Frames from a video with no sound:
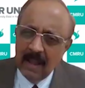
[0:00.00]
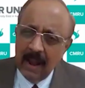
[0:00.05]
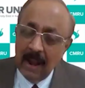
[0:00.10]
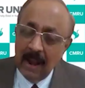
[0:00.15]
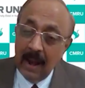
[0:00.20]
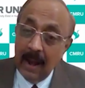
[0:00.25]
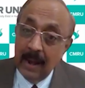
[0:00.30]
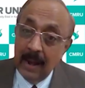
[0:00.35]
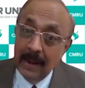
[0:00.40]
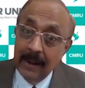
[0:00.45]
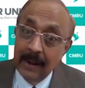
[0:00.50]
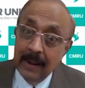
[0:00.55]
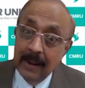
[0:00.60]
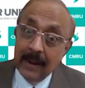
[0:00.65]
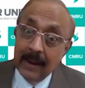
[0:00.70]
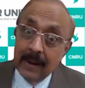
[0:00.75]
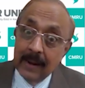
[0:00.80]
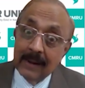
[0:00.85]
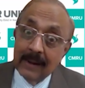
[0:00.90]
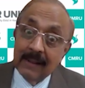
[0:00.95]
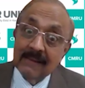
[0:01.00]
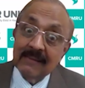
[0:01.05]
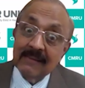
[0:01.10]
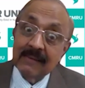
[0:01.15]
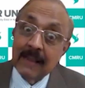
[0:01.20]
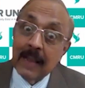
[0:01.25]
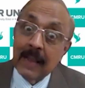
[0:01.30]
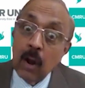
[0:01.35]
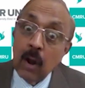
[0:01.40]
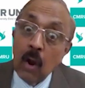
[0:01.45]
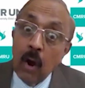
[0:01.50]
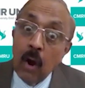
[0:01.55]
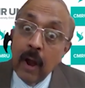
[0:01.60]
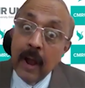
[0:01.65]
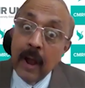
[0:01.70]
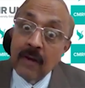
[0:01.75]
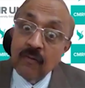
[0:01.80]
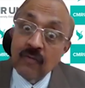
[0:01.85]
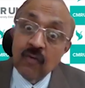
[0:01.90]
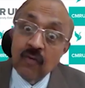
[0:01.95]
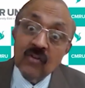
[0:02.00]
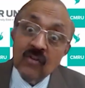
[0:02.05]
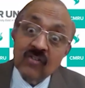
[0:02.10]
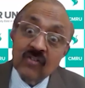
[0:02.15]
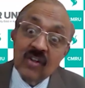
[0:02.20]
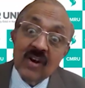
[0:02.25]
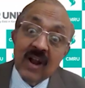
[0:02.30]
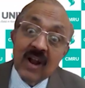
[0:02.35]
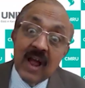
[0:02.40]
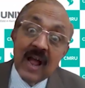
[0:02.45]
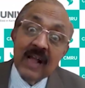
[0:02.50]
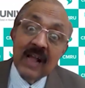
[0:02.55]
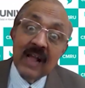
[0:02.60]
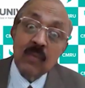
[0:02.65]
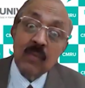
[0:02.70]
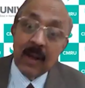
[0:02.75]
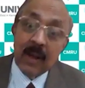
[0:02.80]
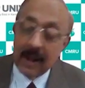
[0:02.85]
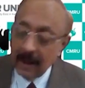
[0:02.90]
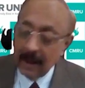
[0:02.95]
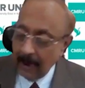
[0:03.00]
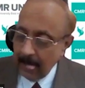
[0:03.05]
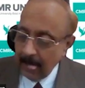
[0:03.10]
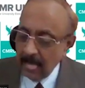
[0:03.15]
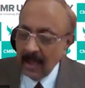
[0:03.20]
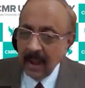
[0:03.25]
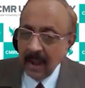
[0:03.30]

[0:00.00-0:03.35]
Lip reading: and it is a law enforcer as well.